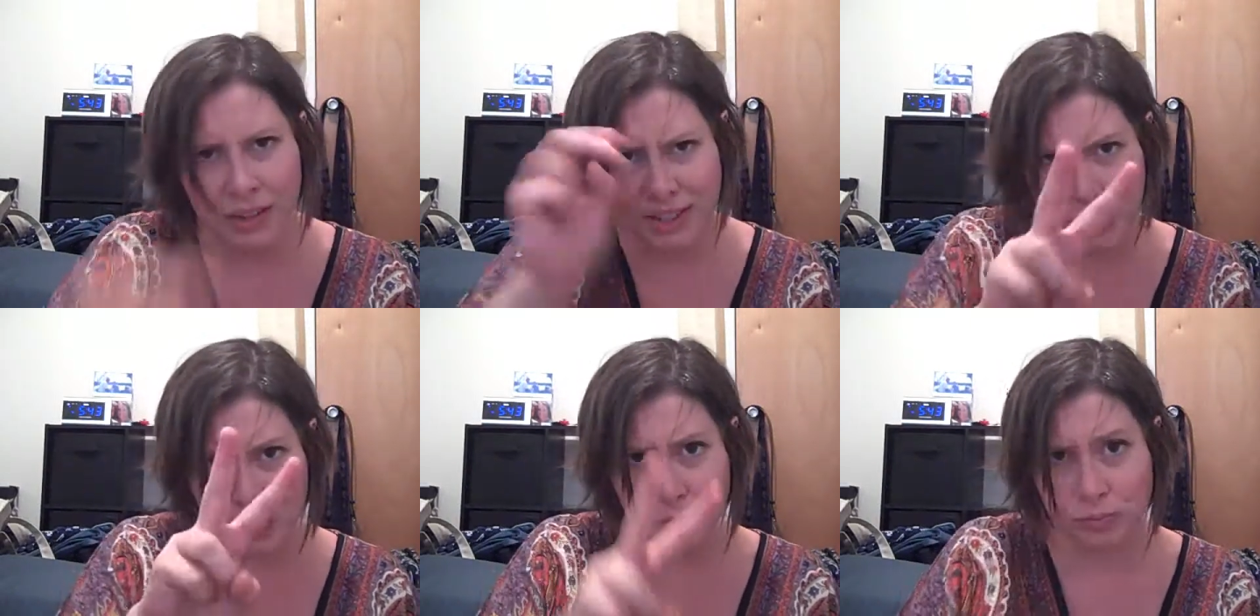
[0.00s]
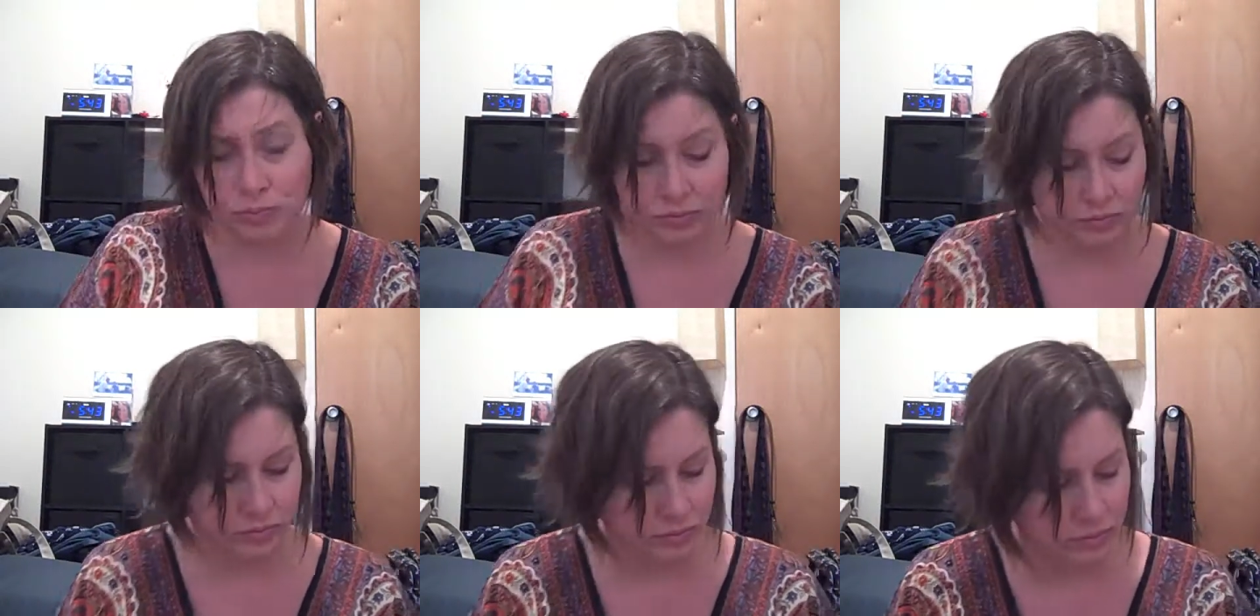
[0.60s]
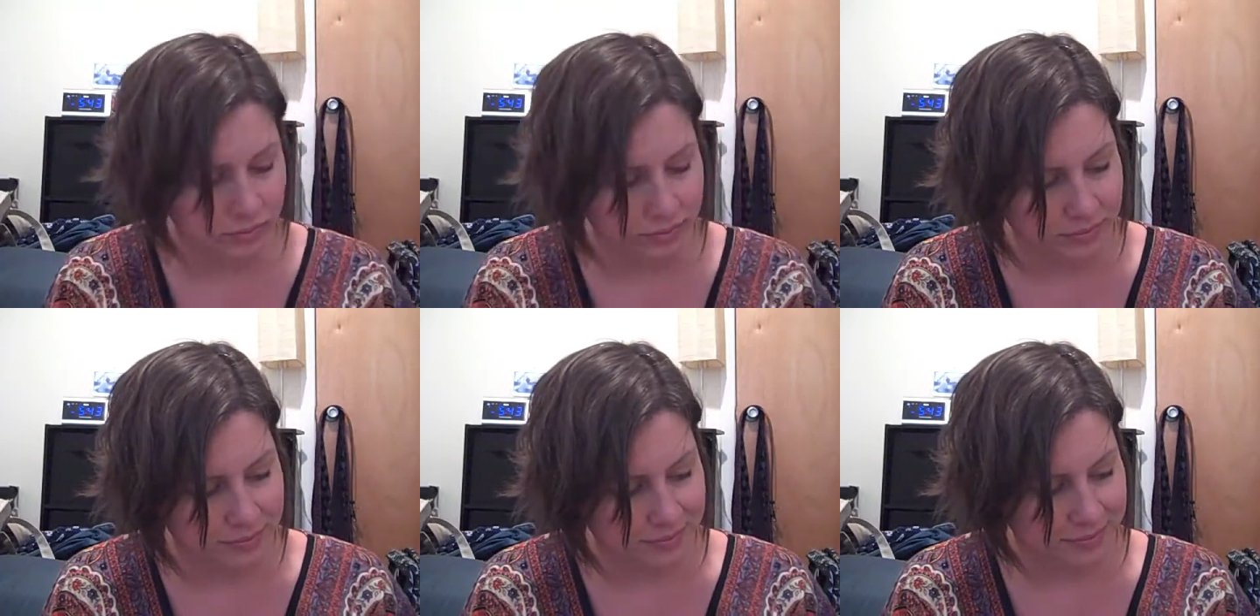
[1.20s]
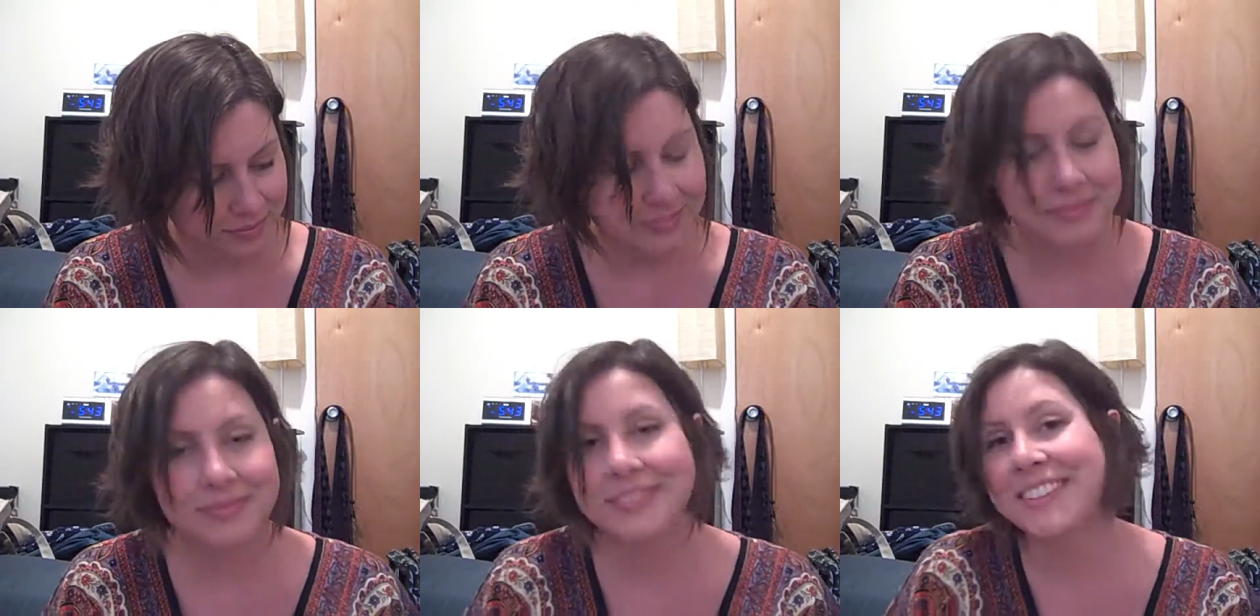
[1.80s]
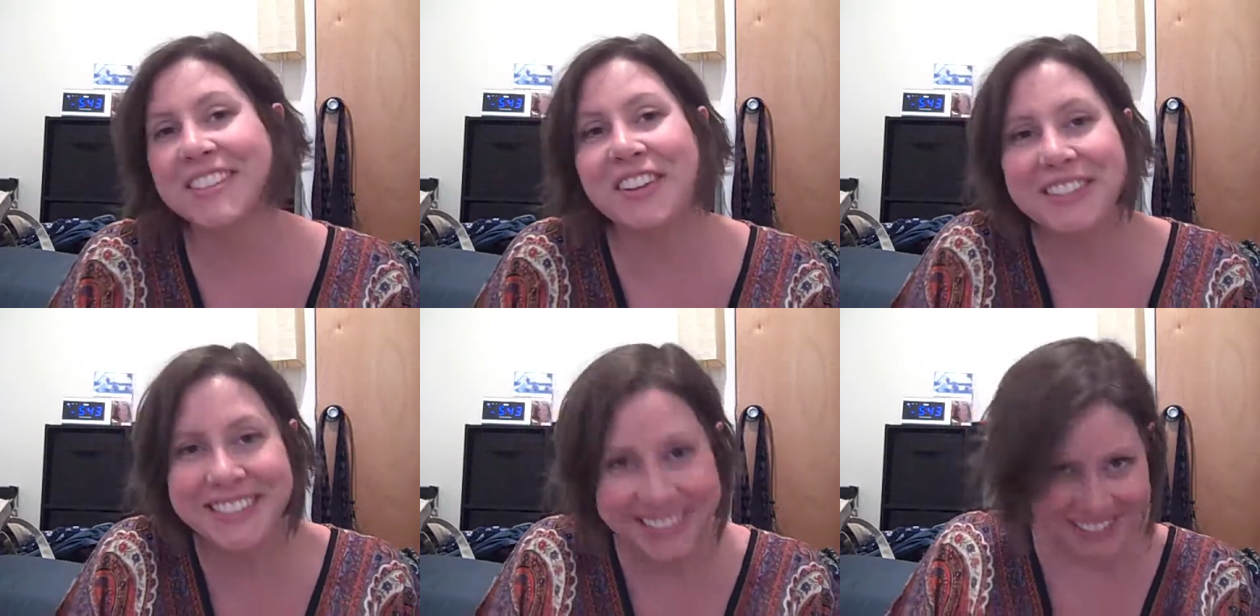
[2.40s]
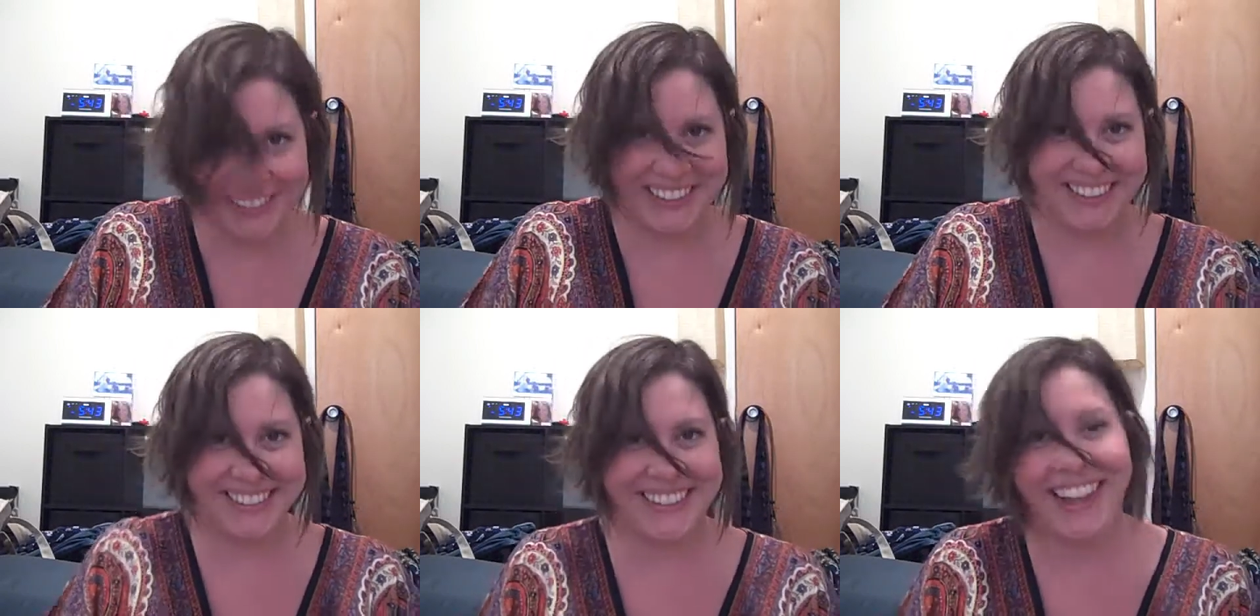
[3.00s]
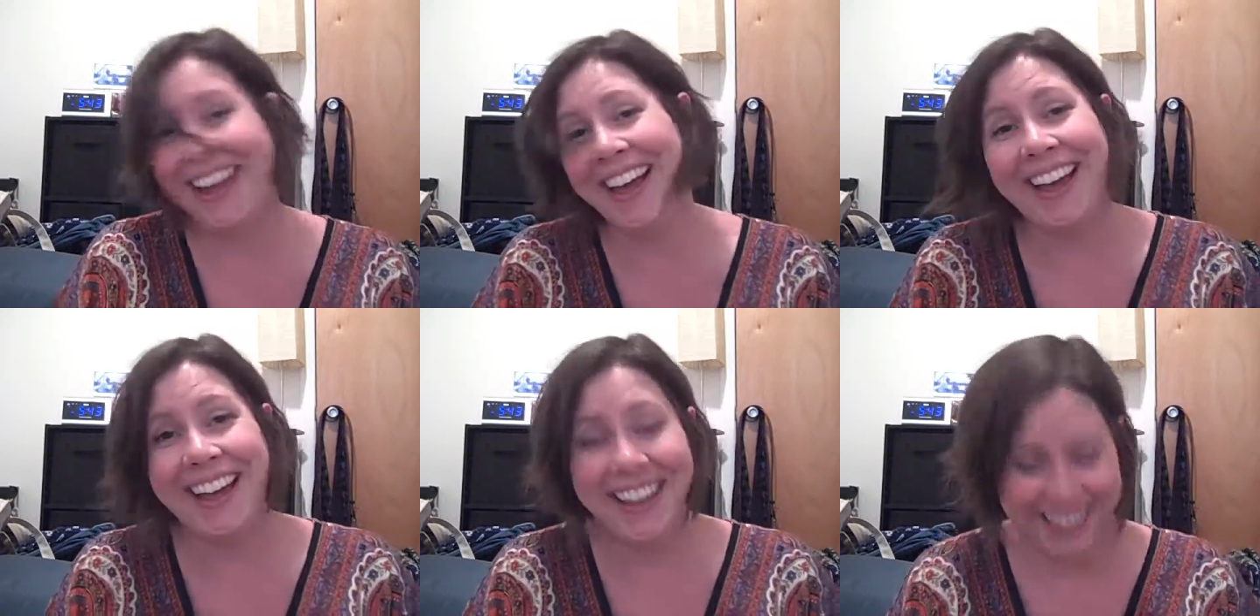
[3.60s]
Take two! The song's still dirty. Haha.